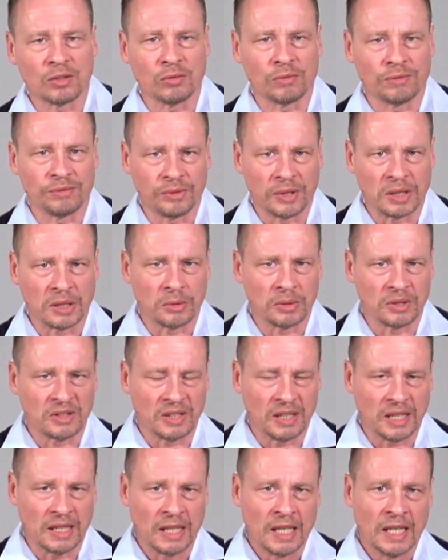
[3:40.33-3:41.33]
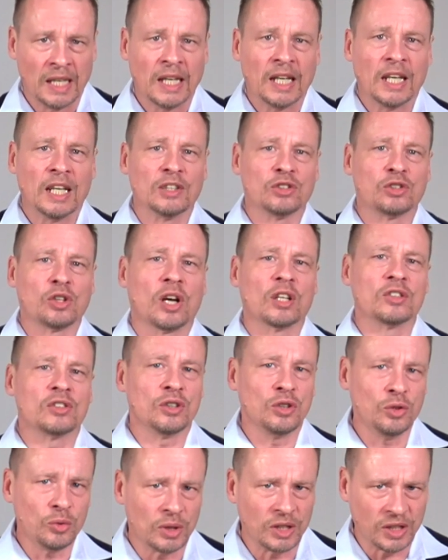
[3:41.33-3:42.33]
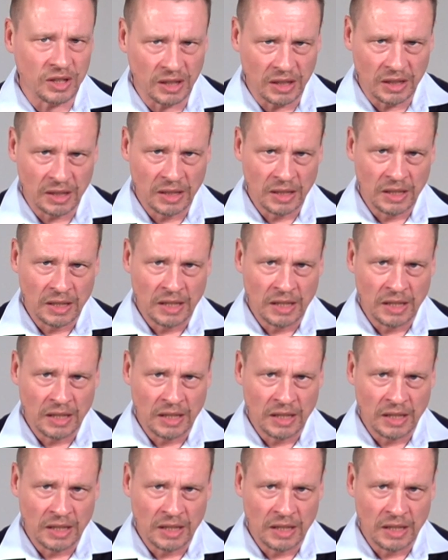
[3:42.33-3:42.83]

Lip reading: to frequency. It's continuity.